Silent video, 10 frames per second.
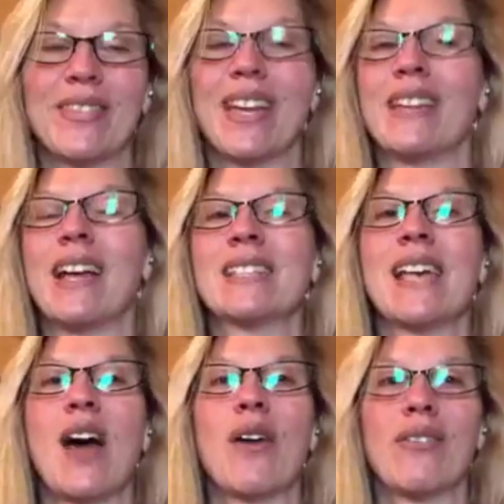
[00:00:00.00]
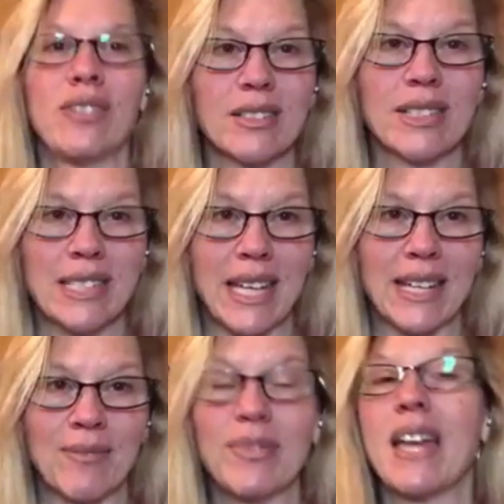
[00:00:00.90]
And that's how I feel
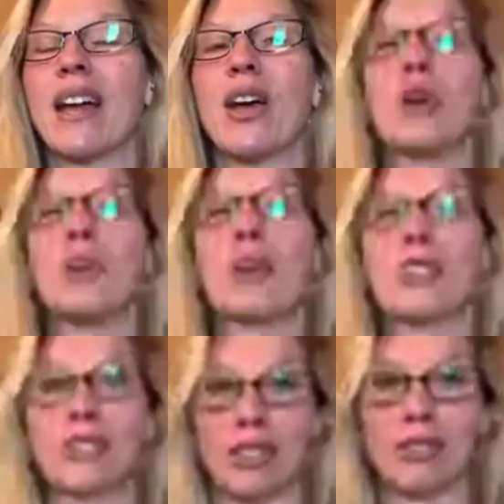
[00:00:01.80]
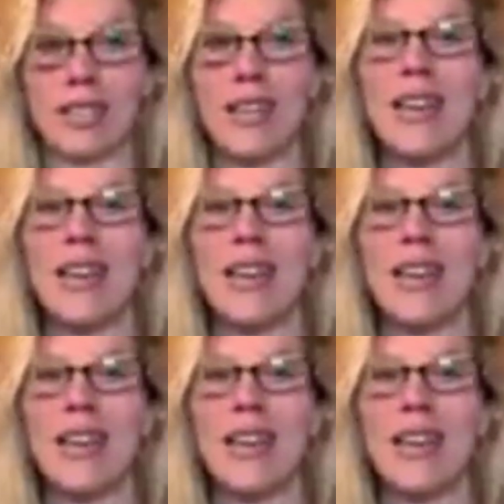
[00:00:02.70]
today, and I hope that shows.